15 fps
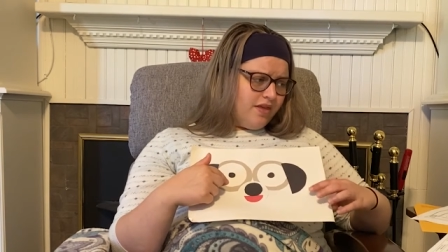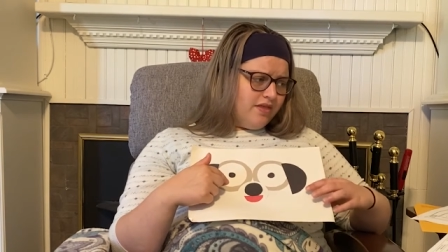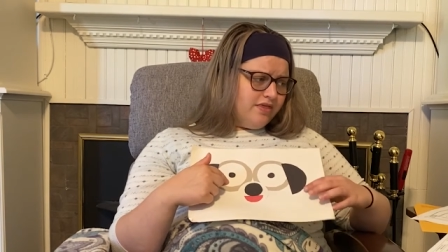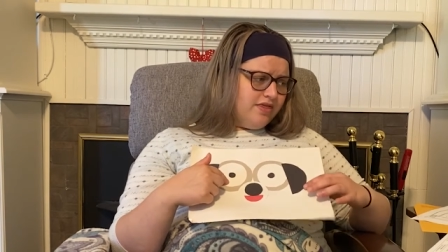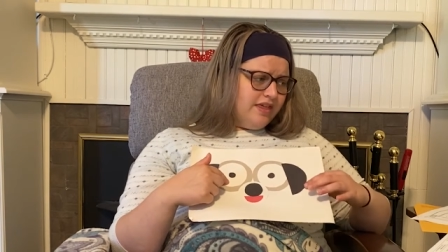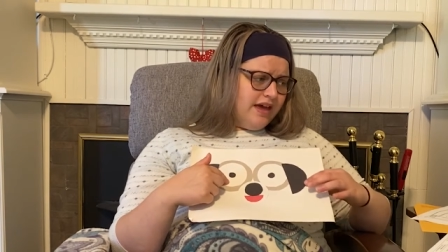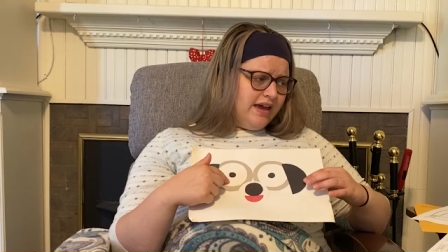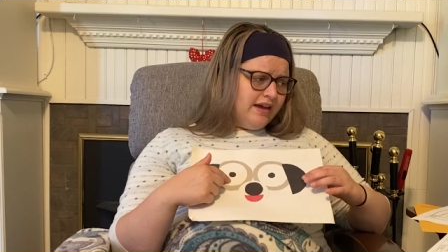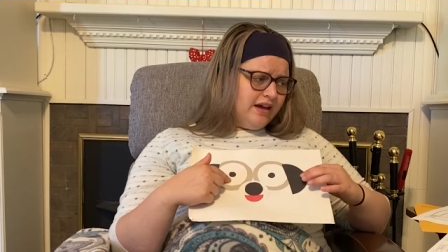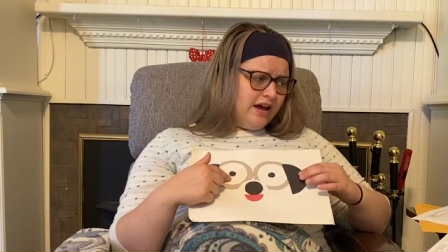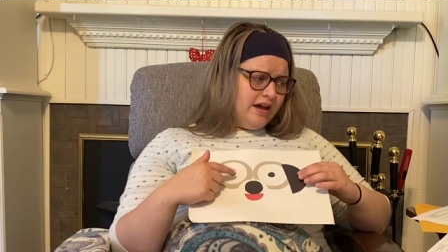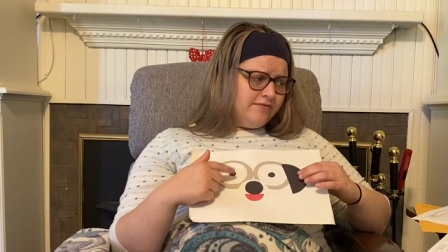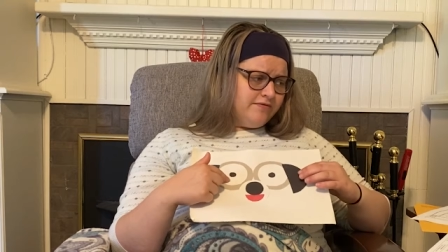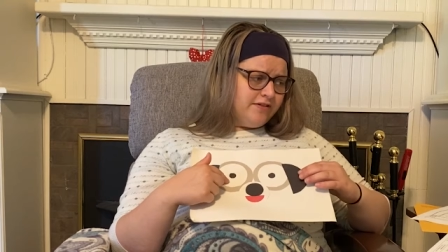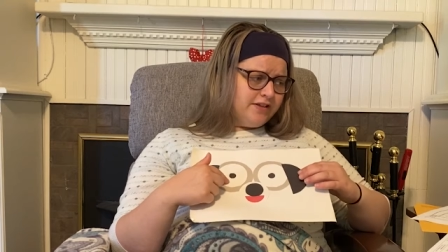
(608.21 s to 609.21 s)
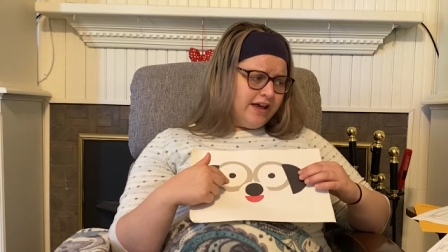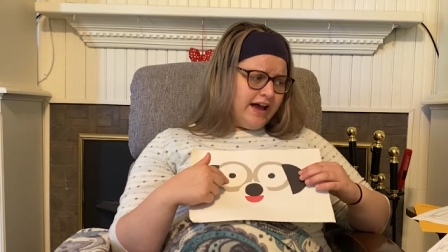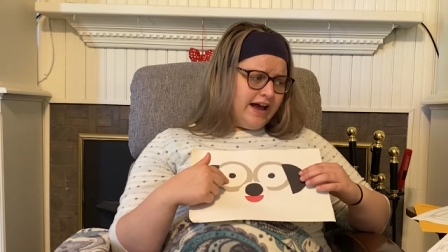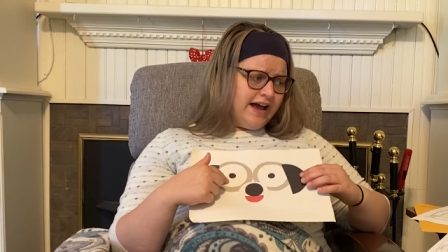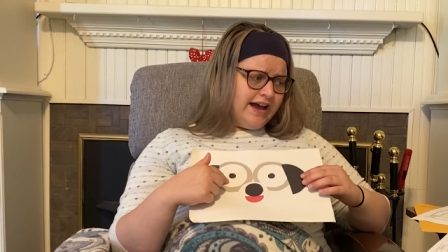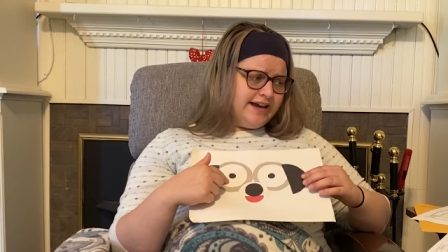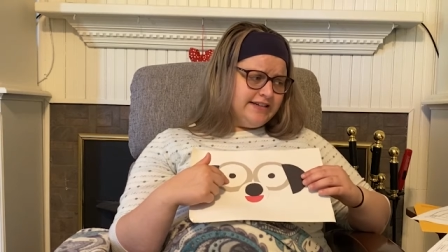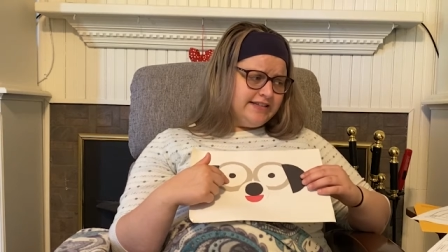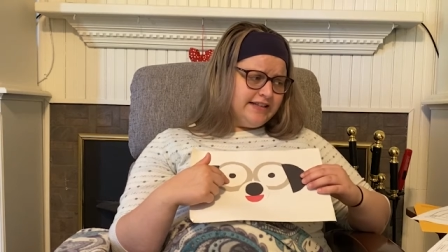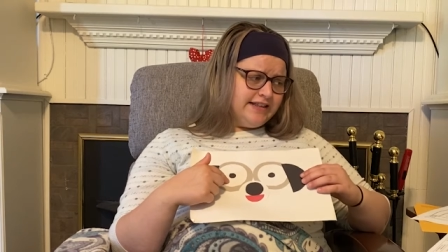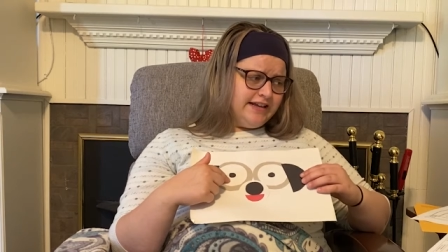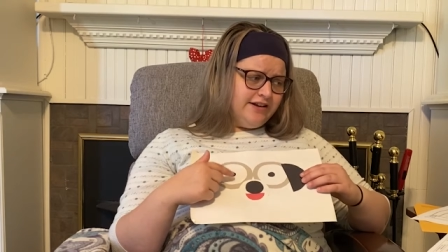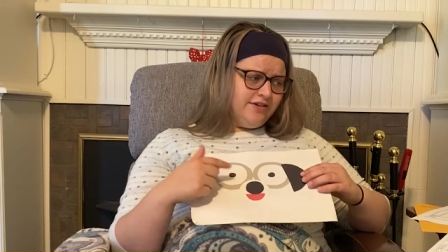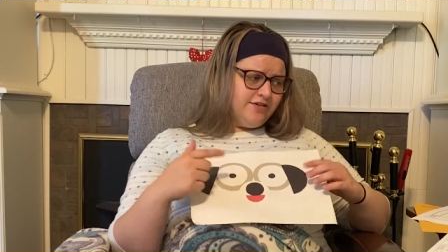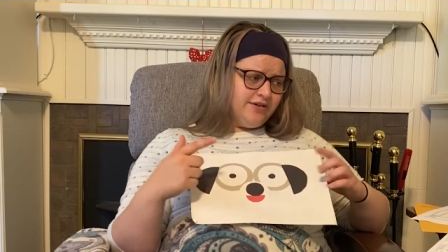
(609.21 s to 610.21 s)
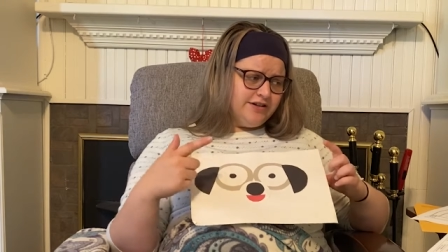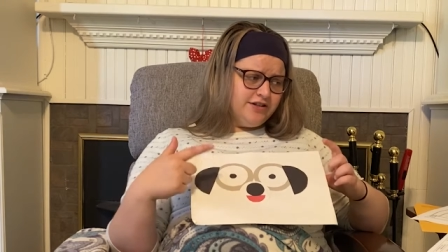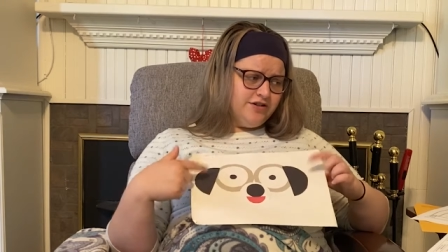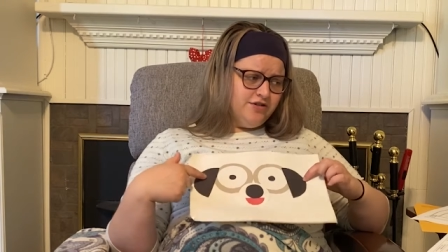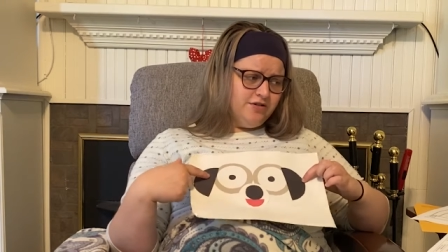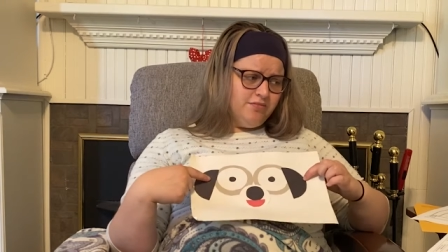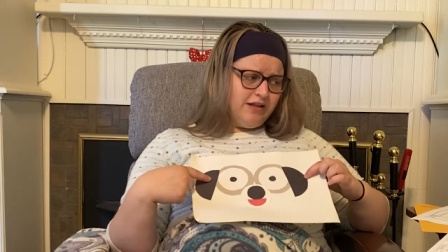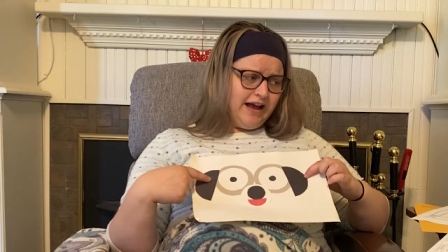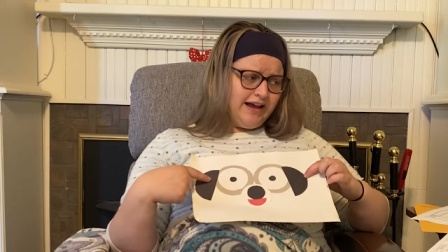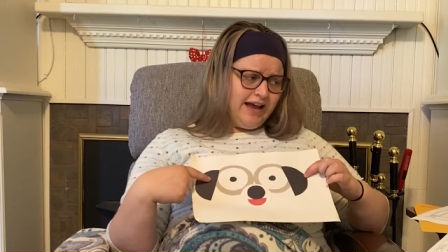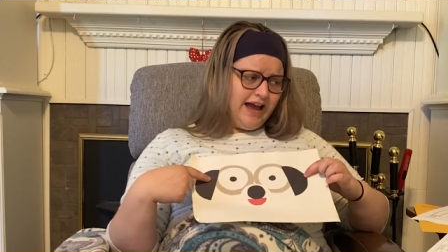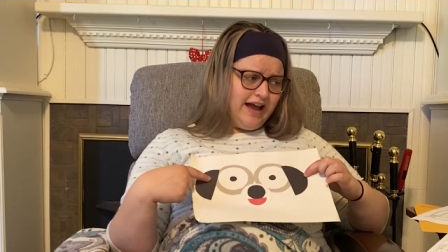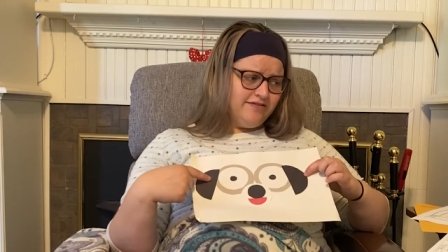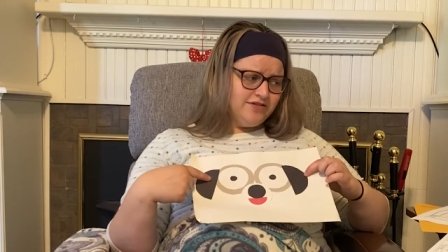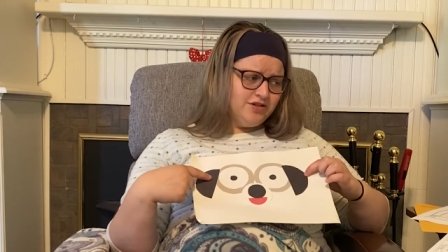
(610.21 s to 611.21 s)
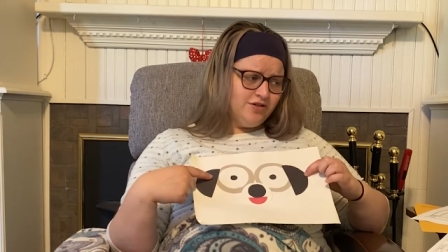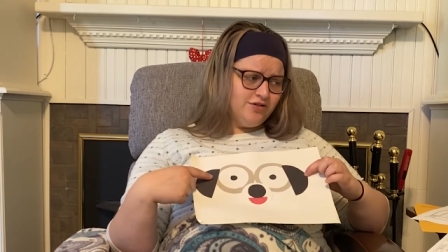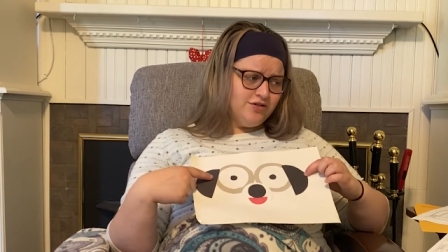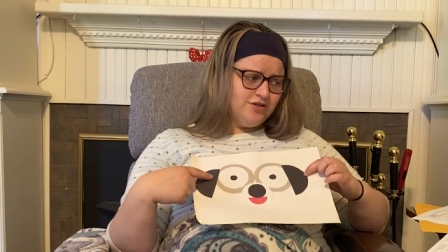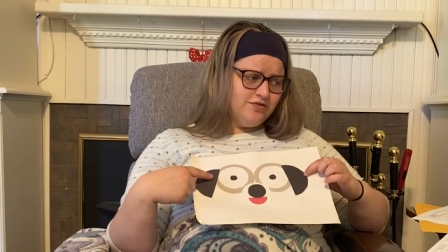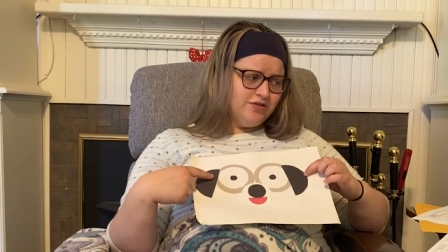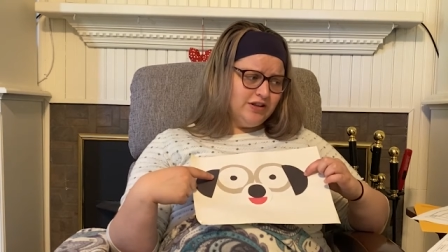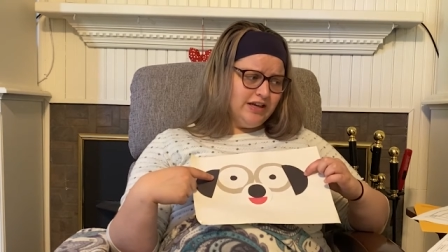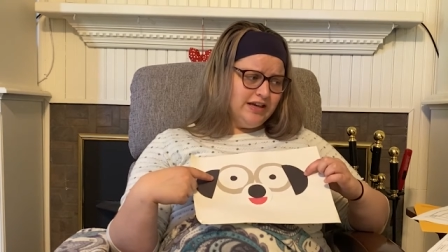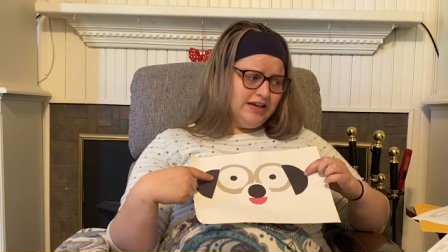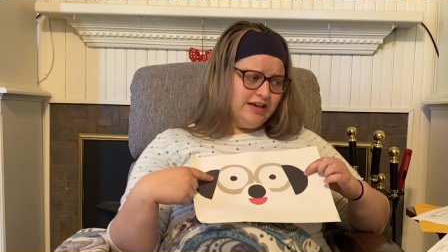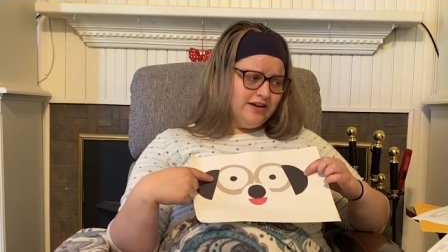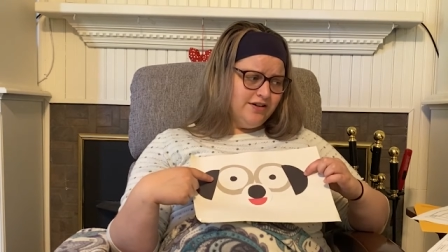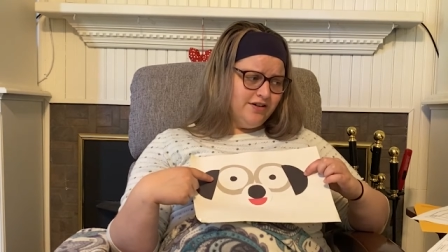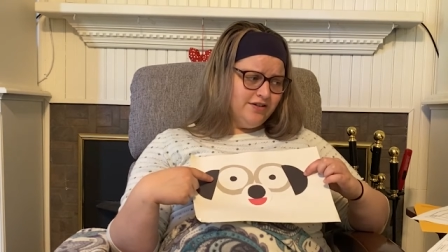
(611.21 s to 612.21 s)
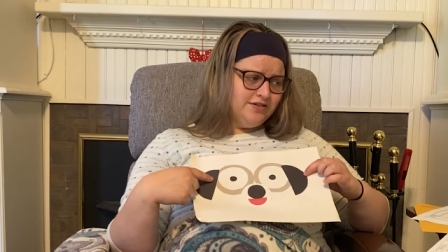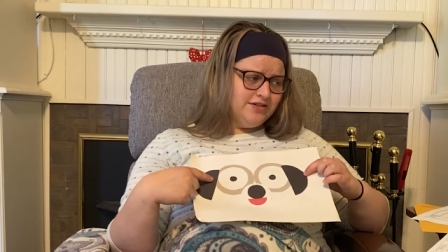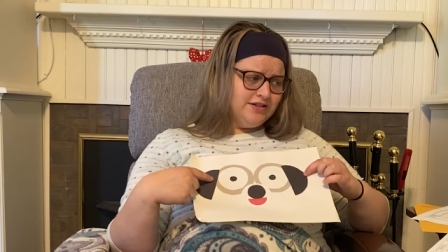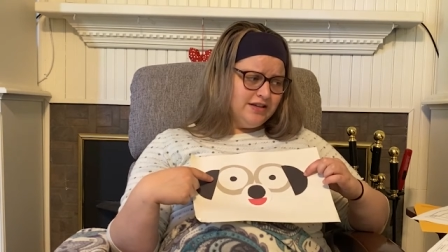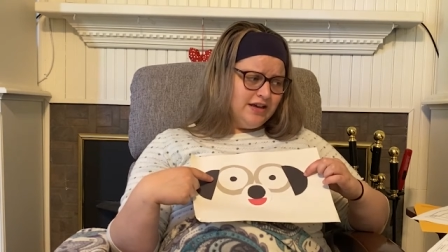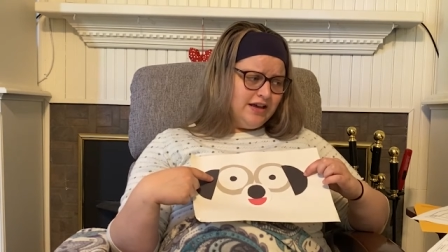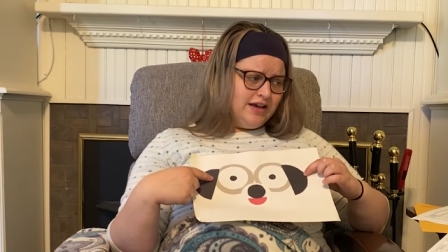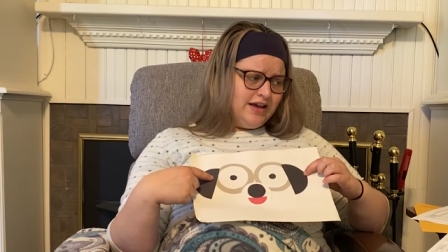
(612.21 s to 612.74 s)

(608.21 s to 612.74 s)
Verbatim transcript: that um, for the eyes, then you're going to do the black half circles for the ears,